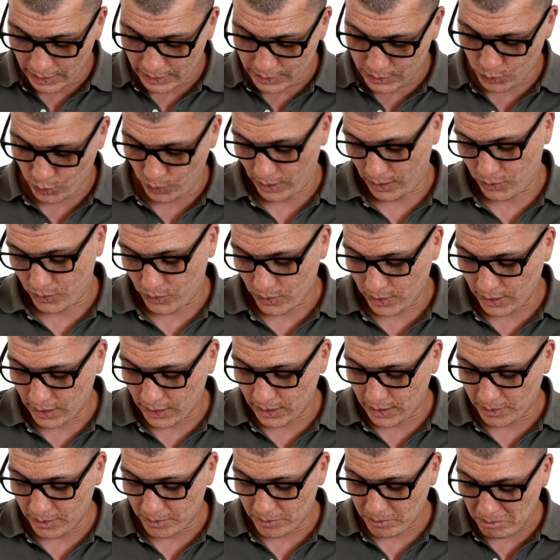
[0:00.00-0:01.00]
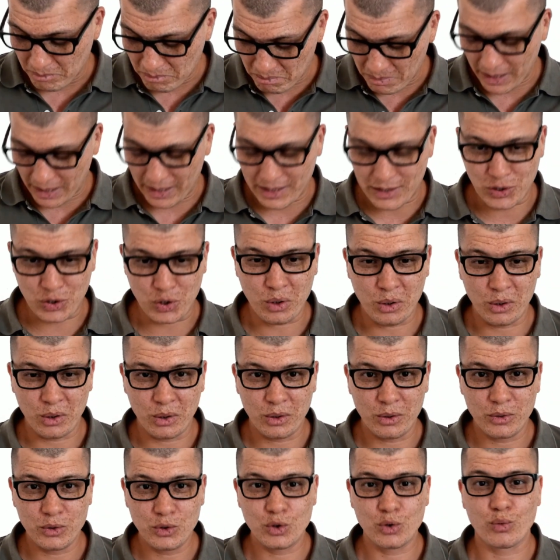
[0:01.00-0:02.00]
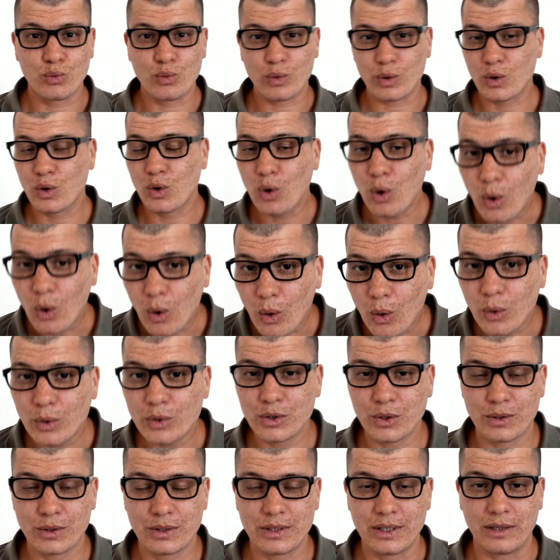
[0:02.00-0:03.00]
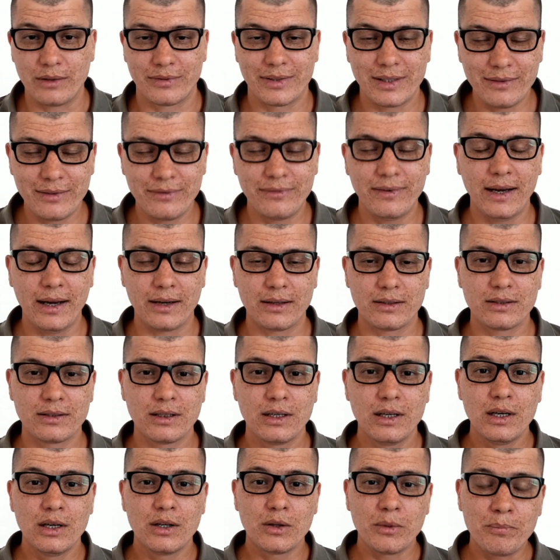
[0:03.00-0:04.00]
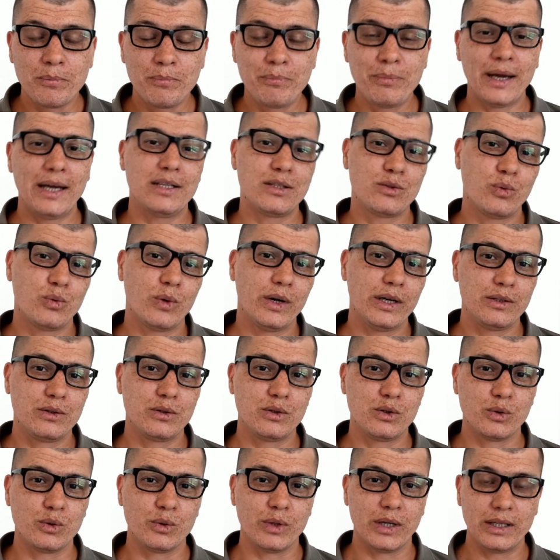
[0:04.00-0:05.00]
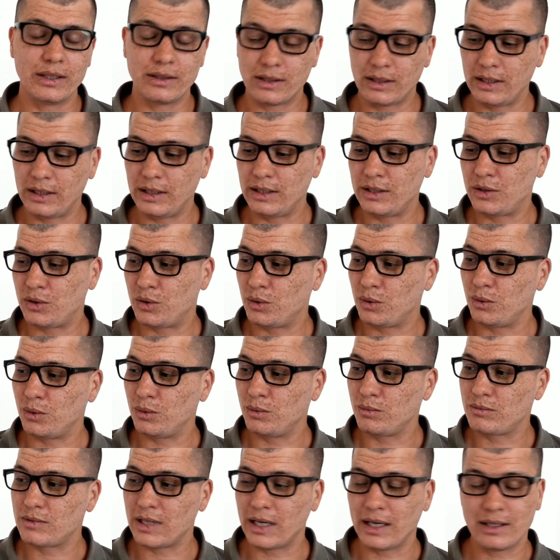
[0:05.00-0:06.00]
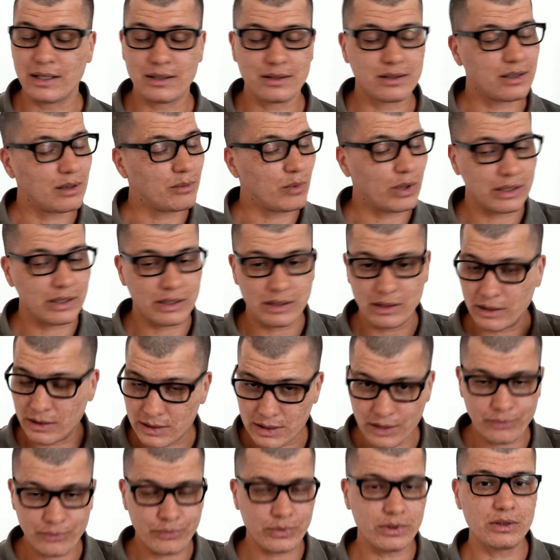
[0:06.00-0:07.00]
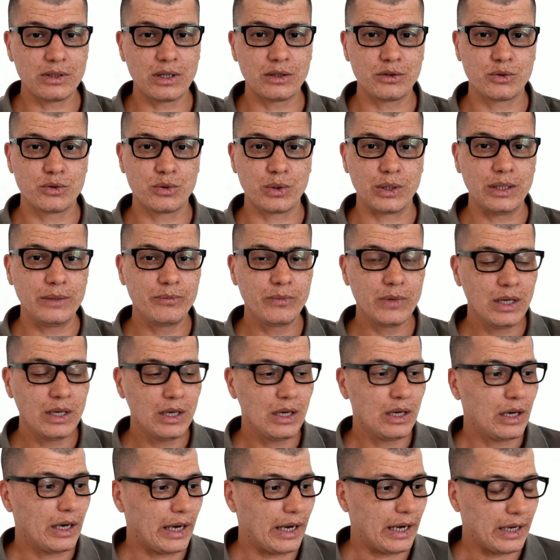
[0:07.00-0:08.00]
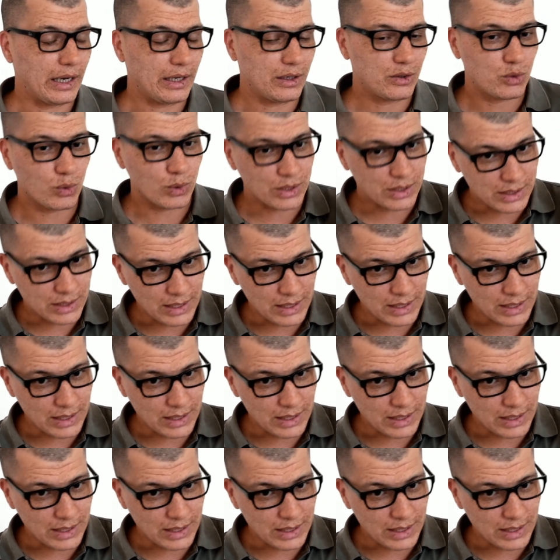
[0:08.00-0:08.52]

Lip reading: it's to actually make sure you record yourself. In fact, the best way to do it is to take someone in a different country and to